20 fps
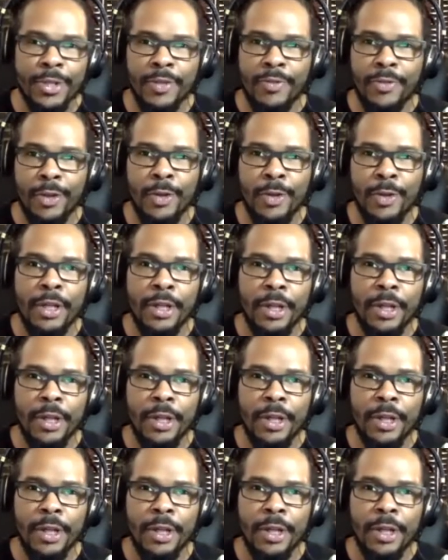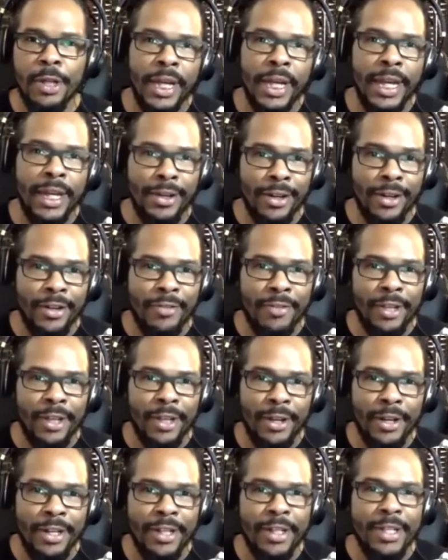of you that don't know what AR and
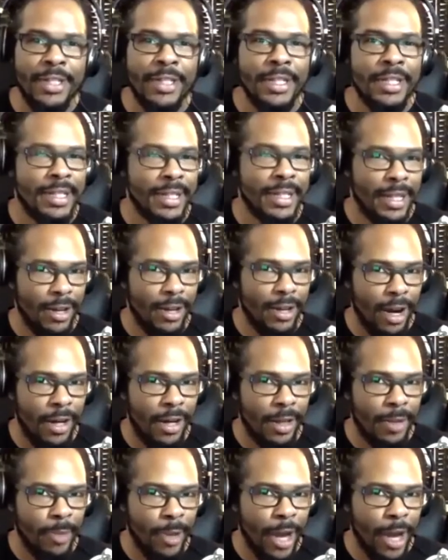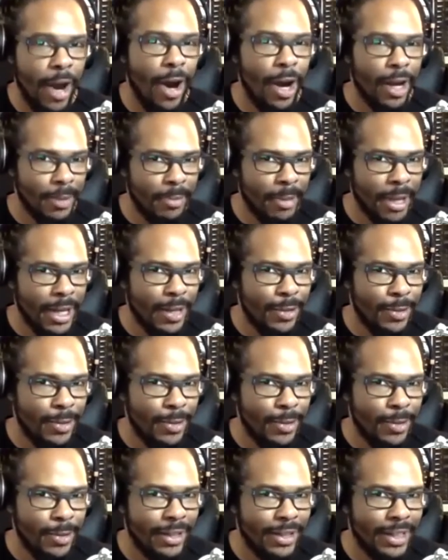VR is, is aug- augmented
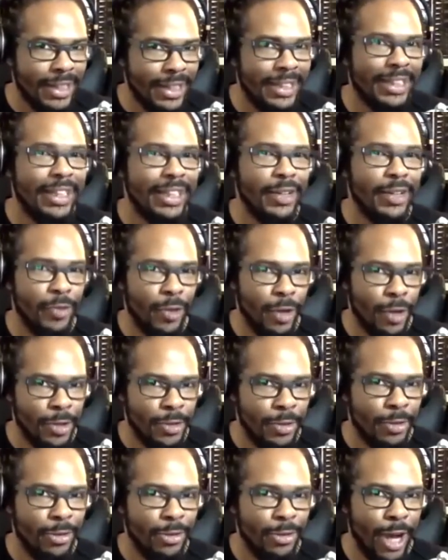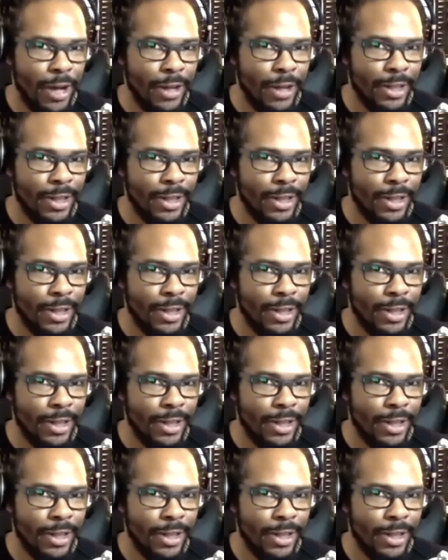reality and virtual yeah. reality.